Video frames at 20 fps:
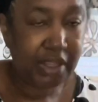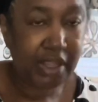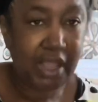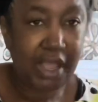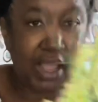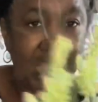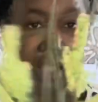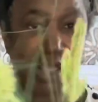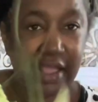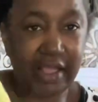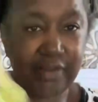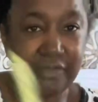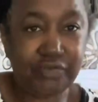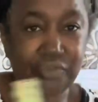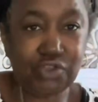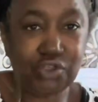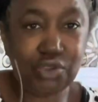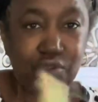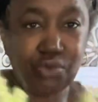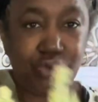I have
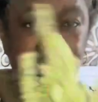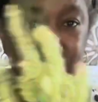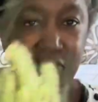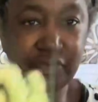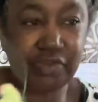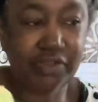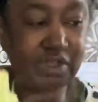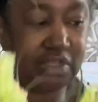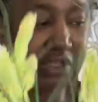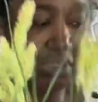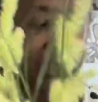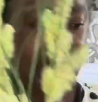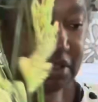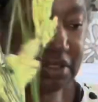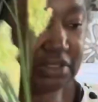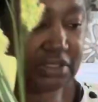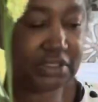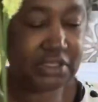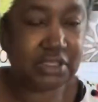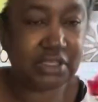two of
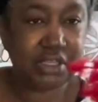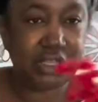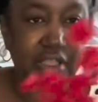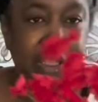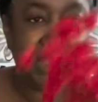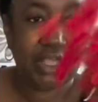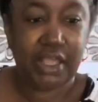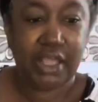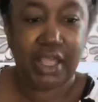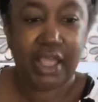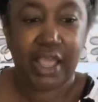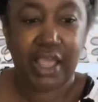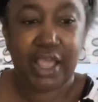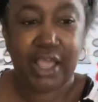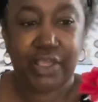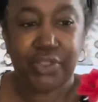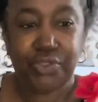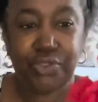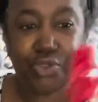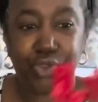these
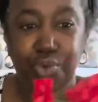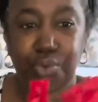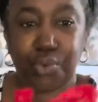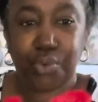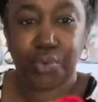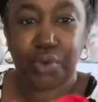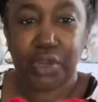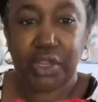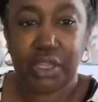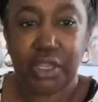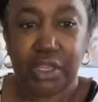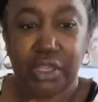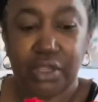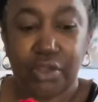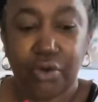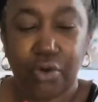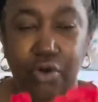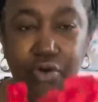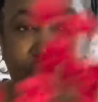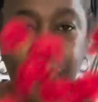and three
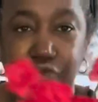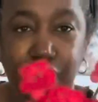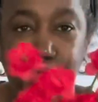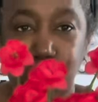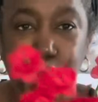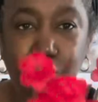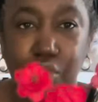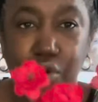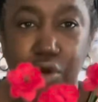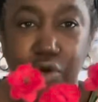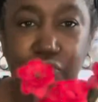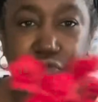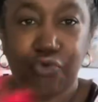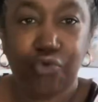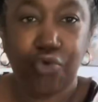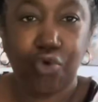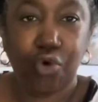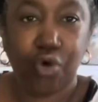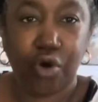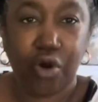or
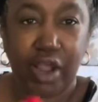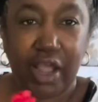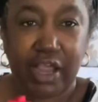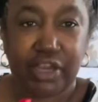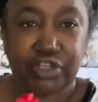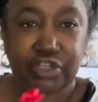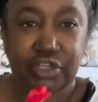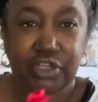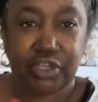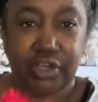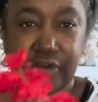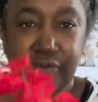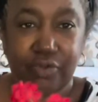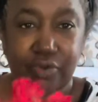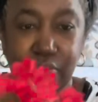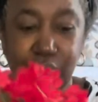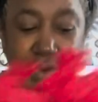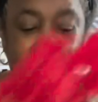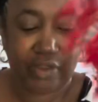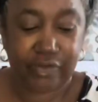four actually of the
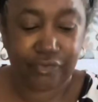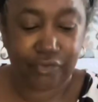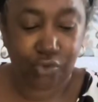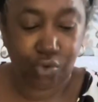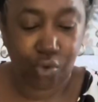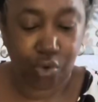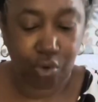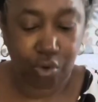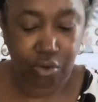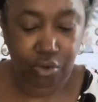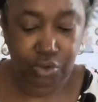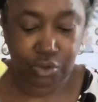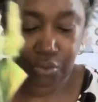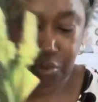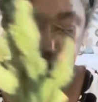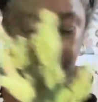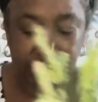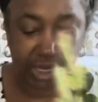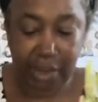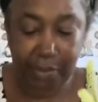red florals,
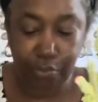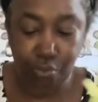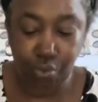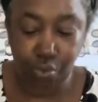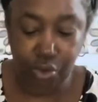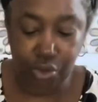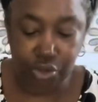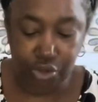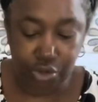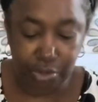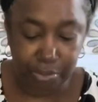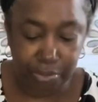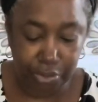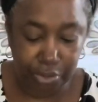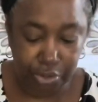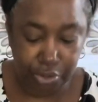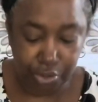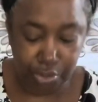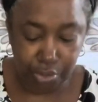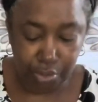which I'm going to
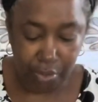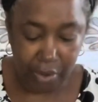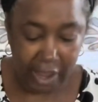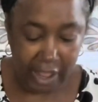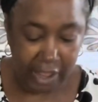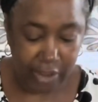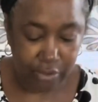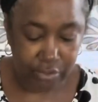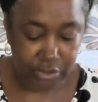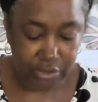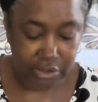put throughout.